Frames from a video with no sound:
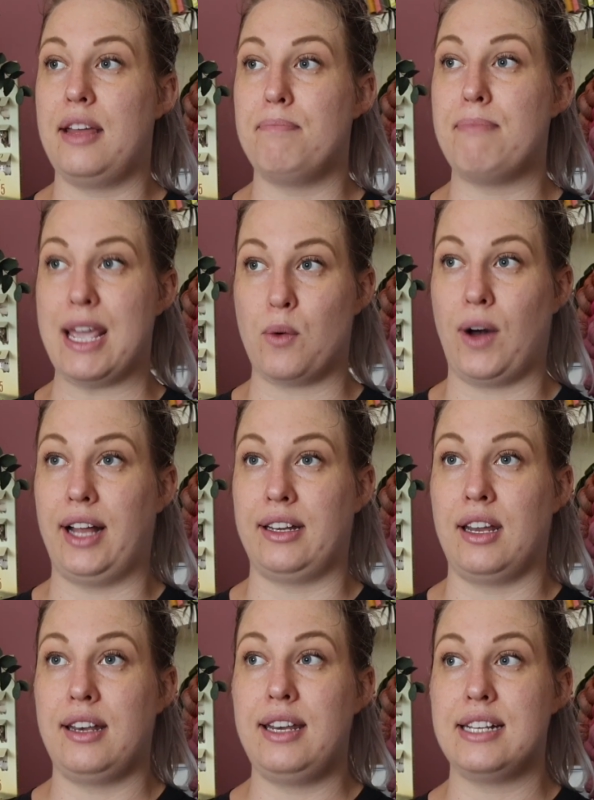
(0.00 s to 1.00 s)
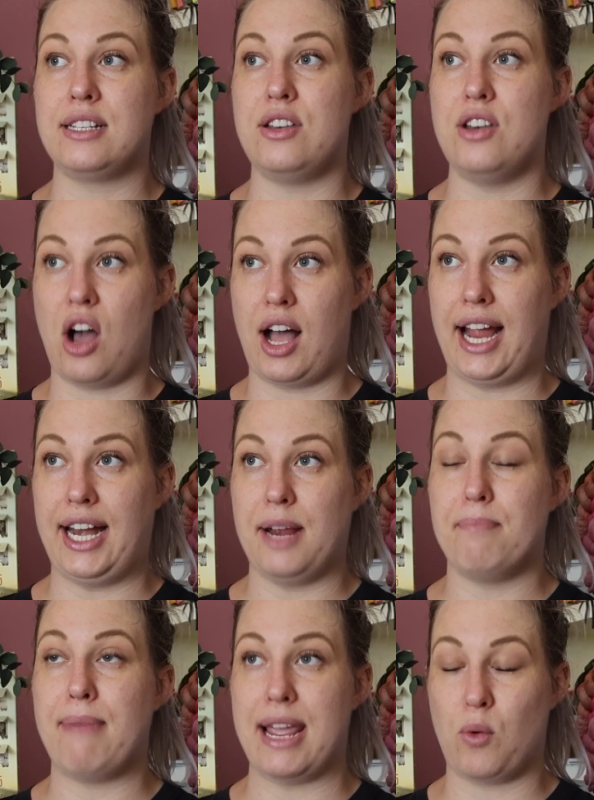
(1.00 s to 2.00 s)
make one, knit 9,
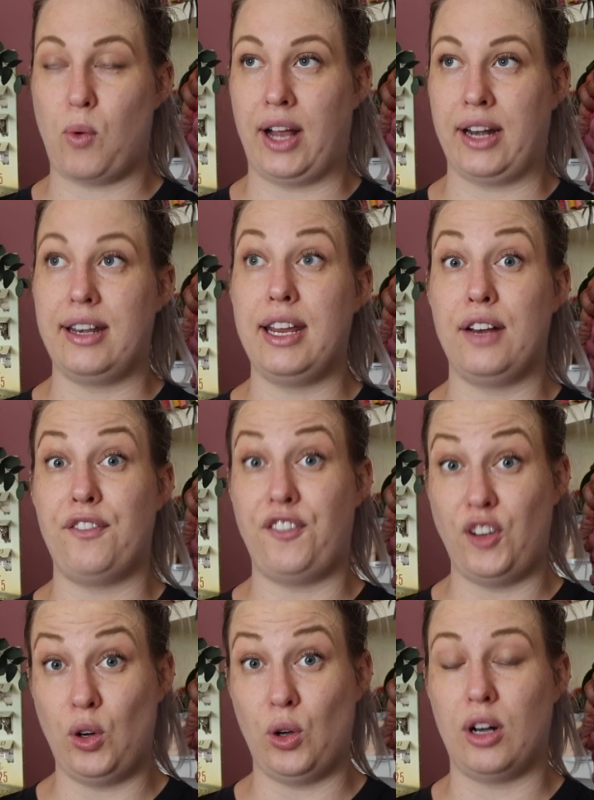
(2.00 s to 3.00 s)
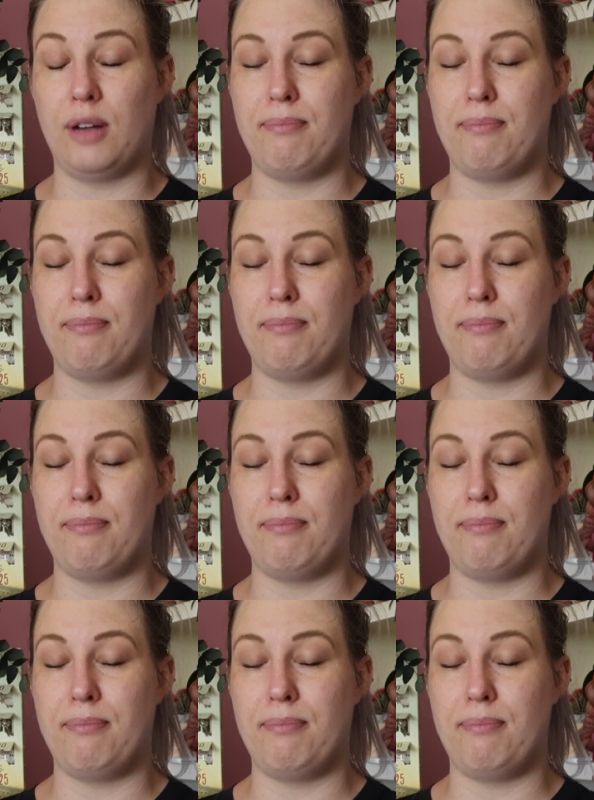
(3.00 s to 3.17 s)
make one, knit 4,